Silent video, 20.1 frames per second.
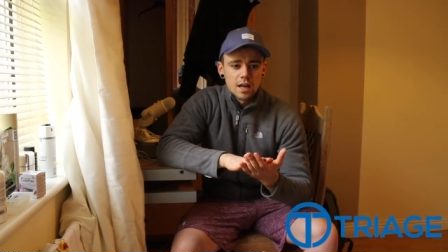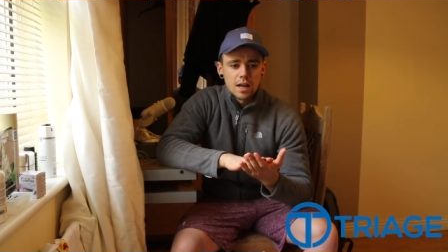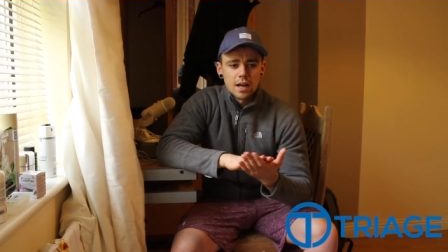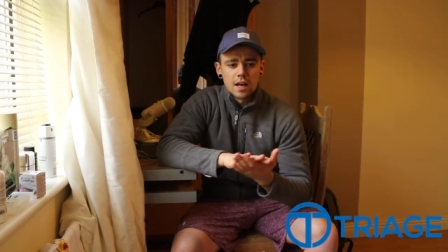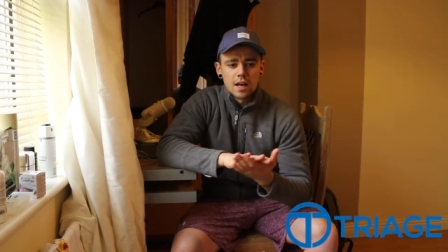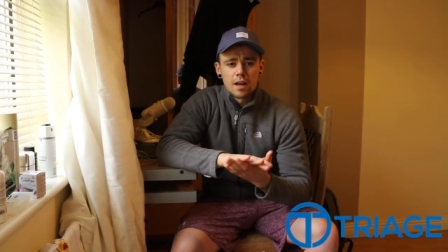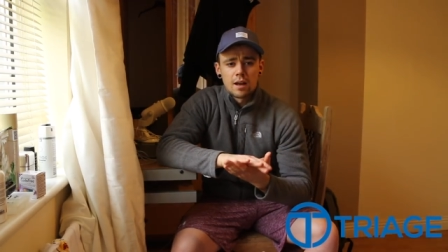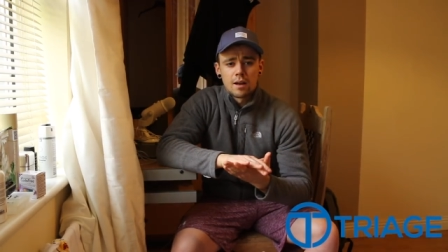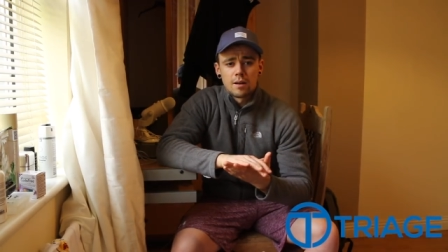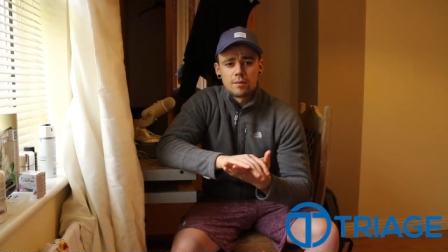
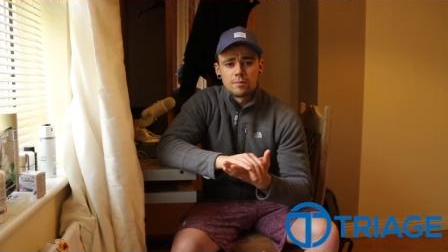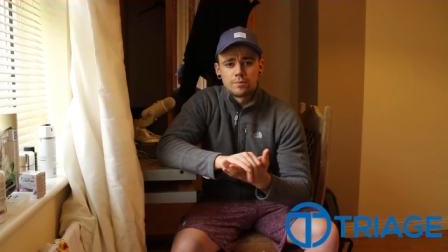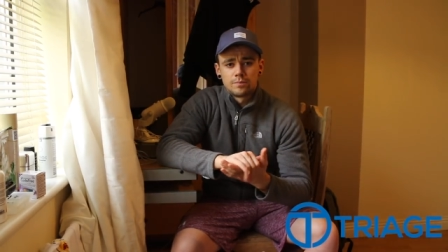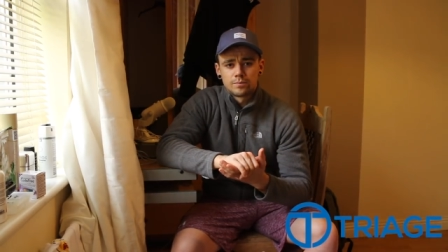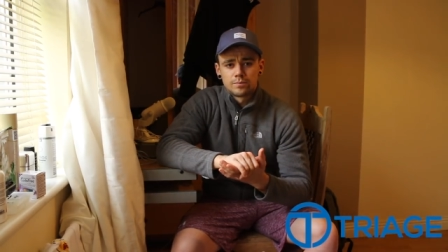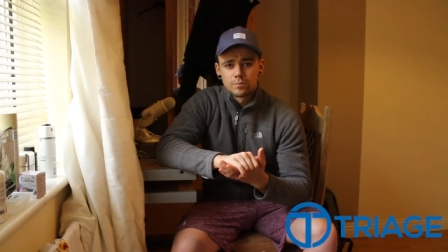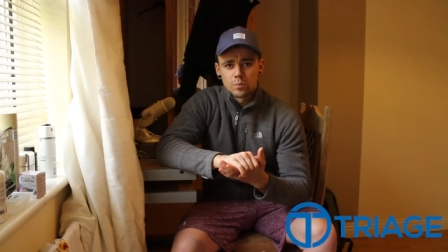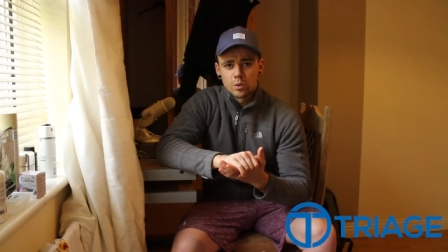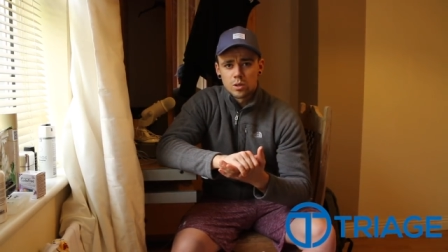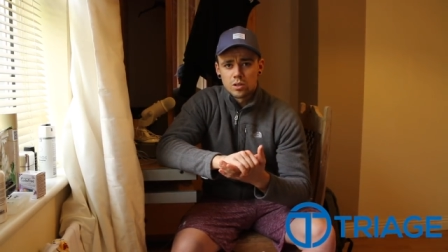
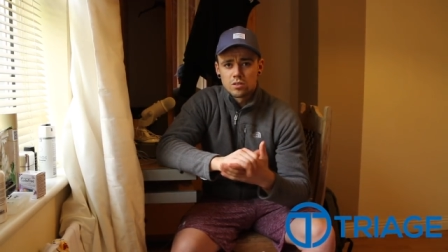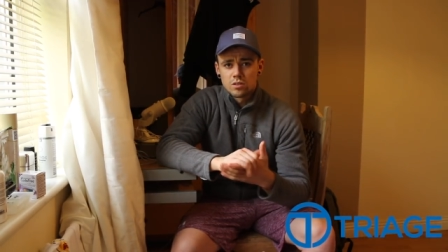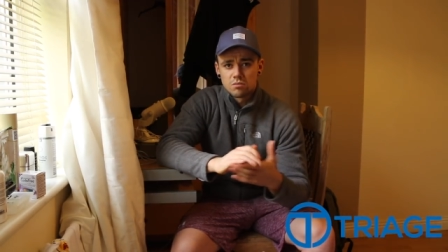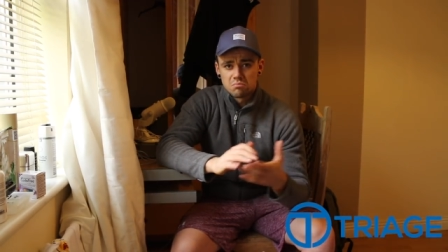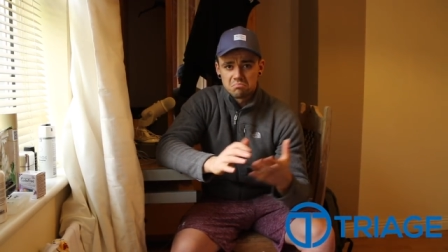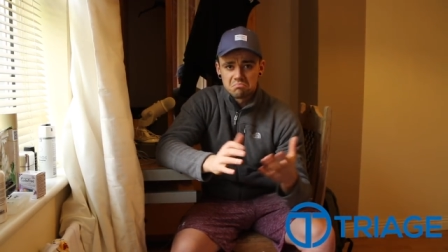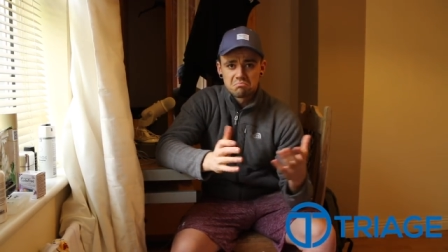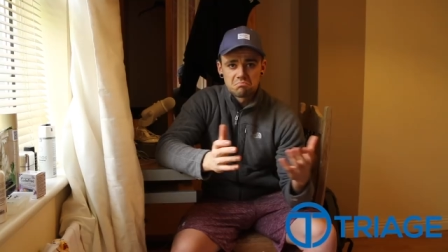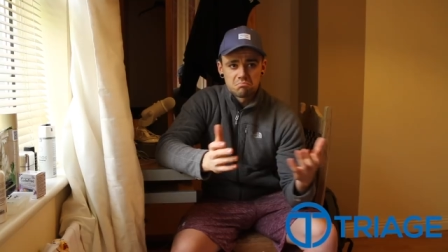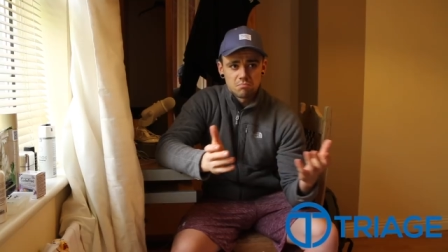um, because
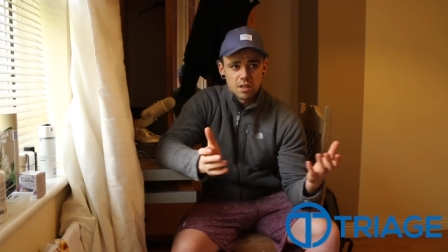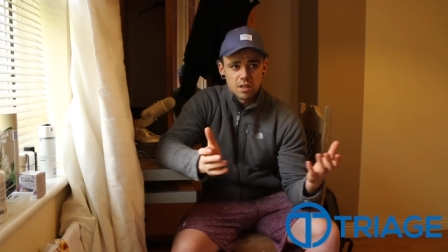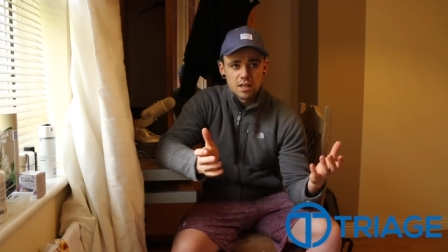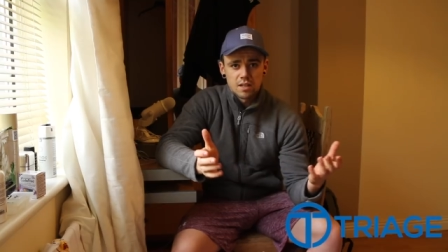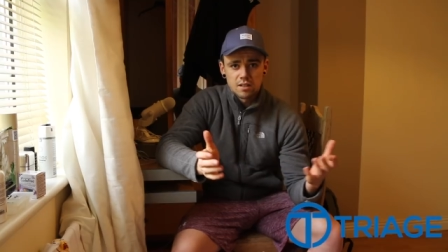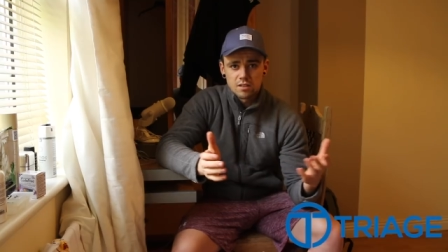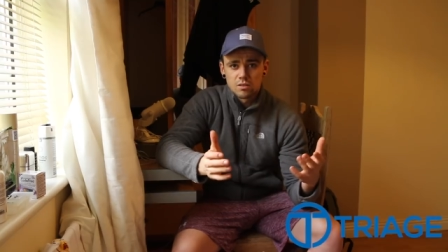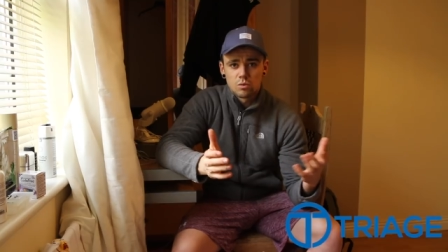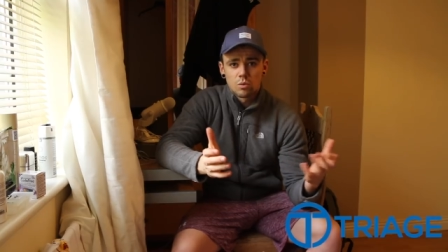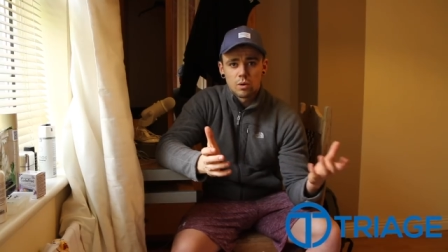
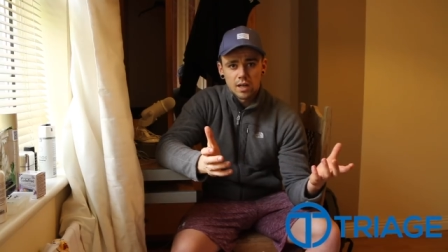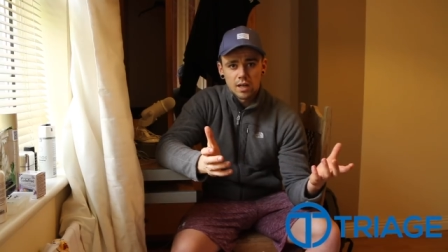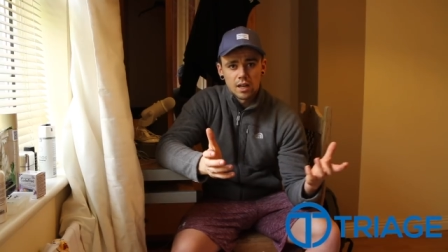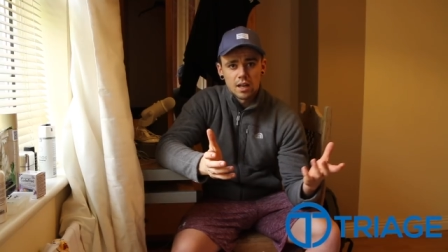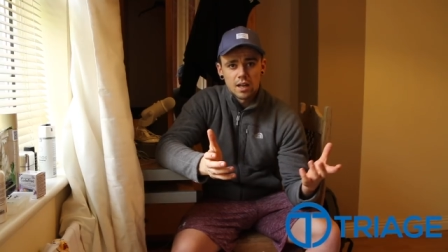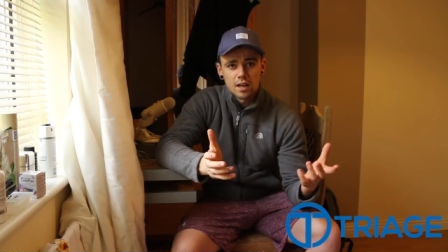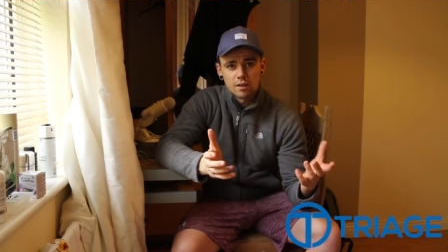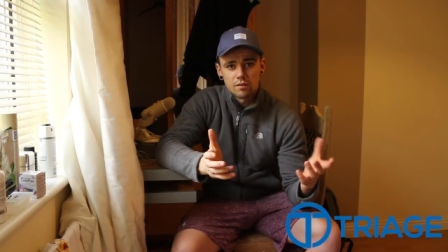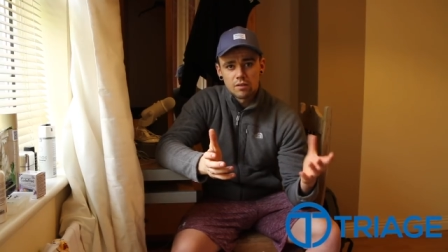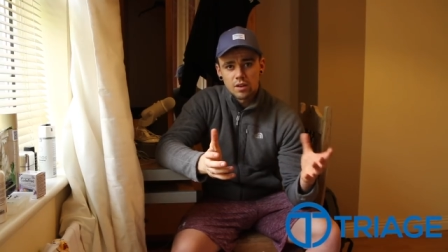it is quite a
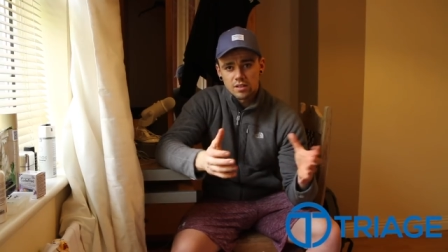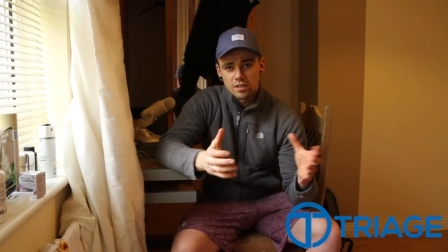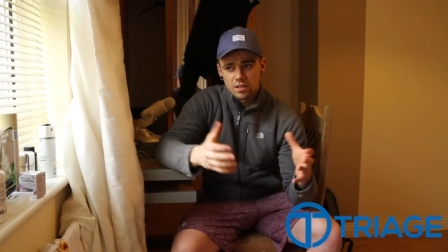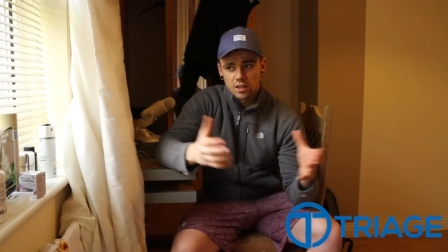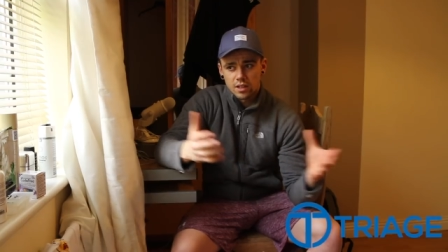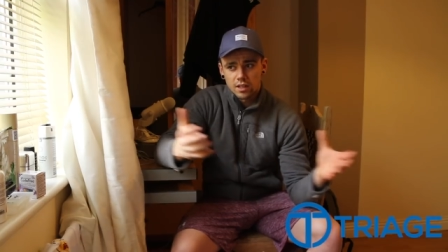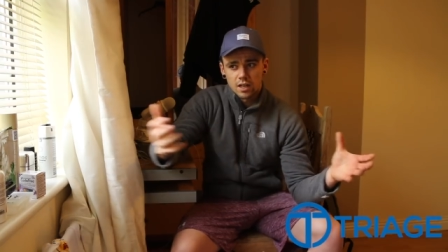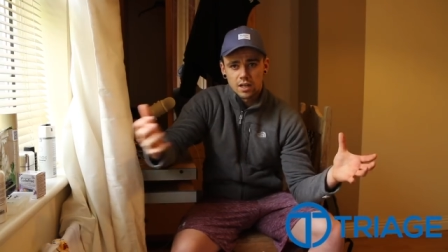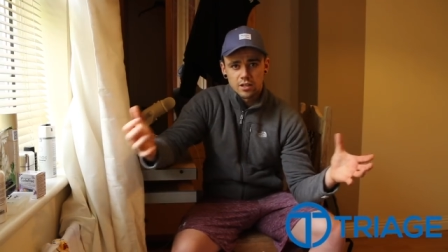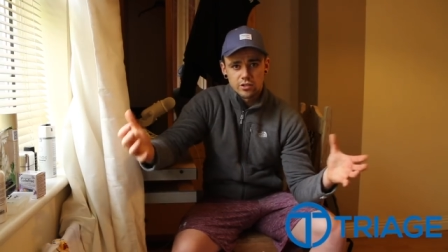lot of a
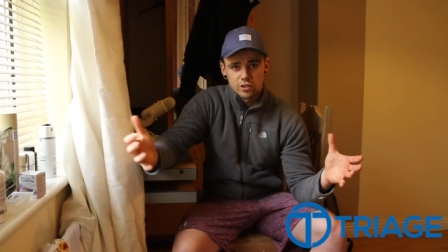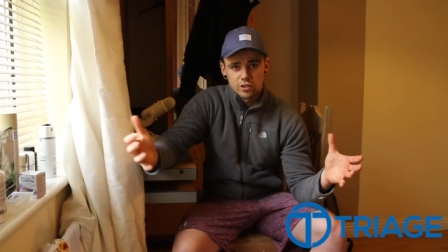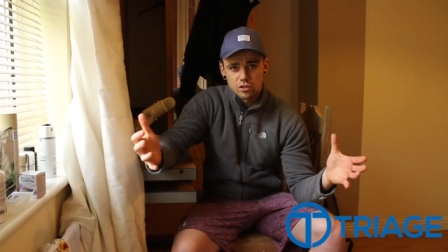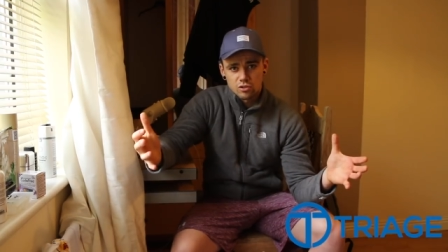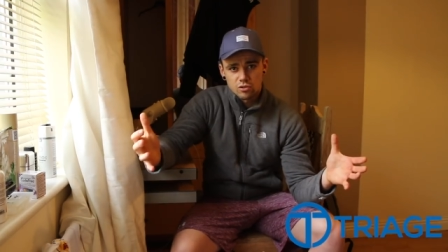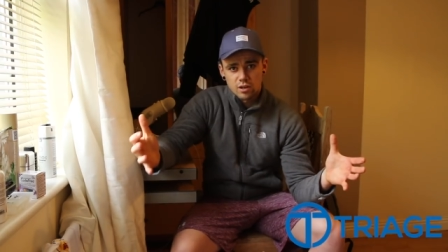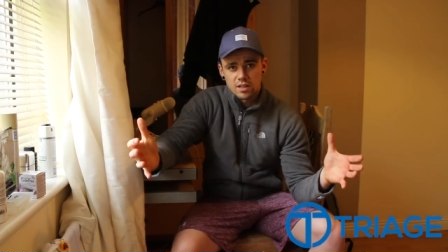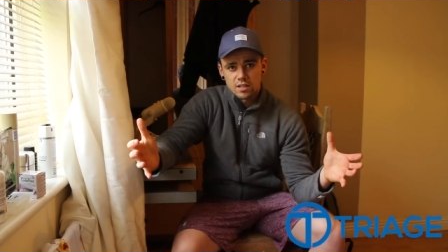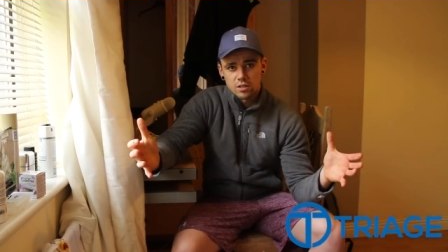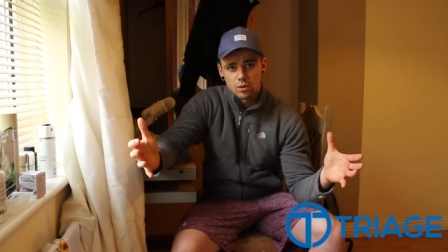psychological
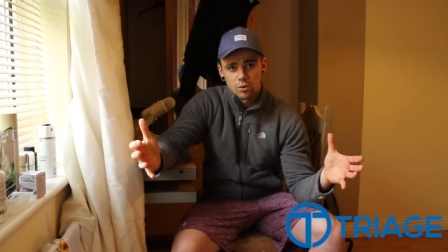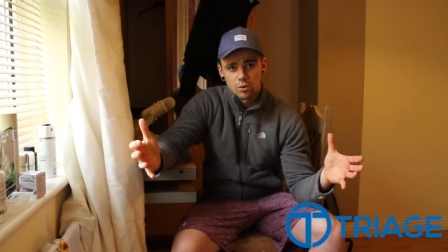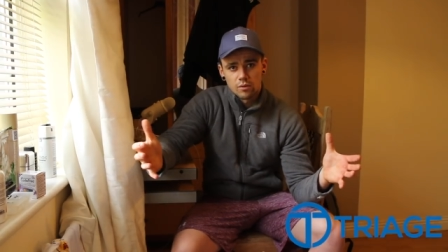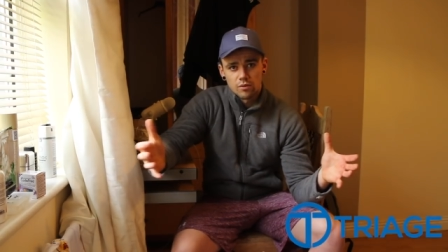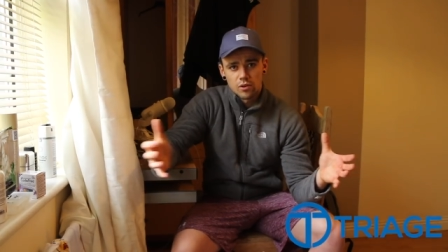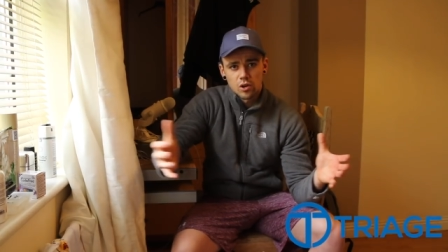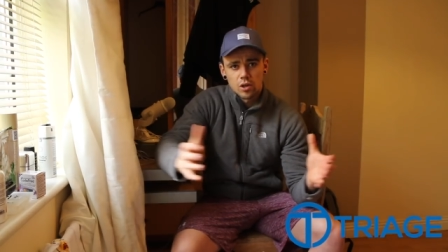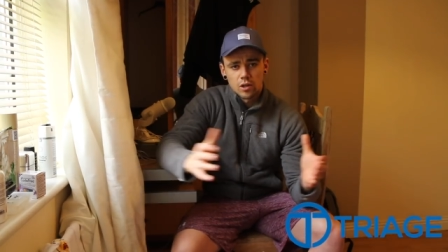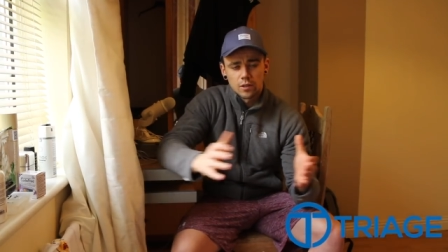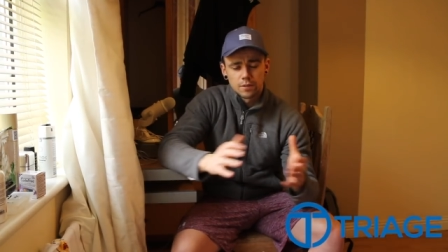stress load
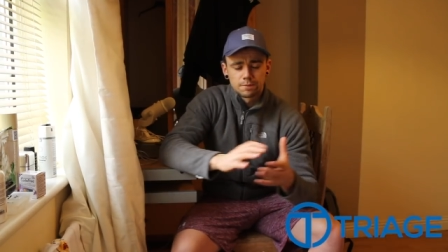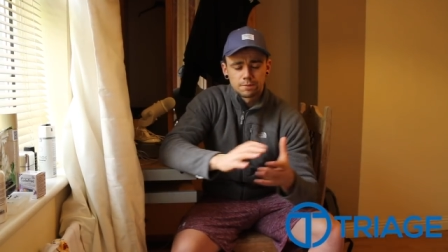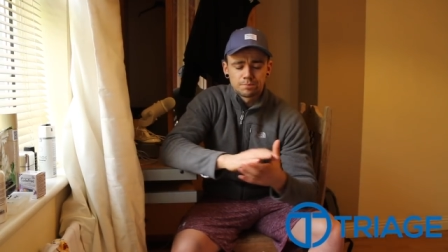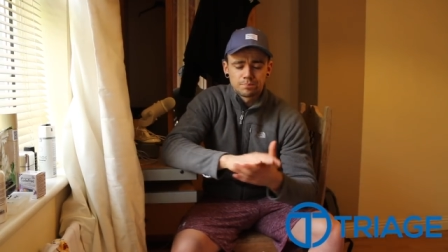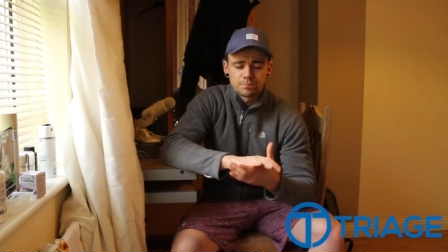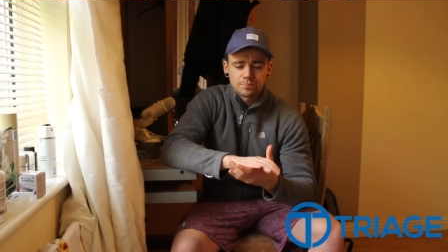overall.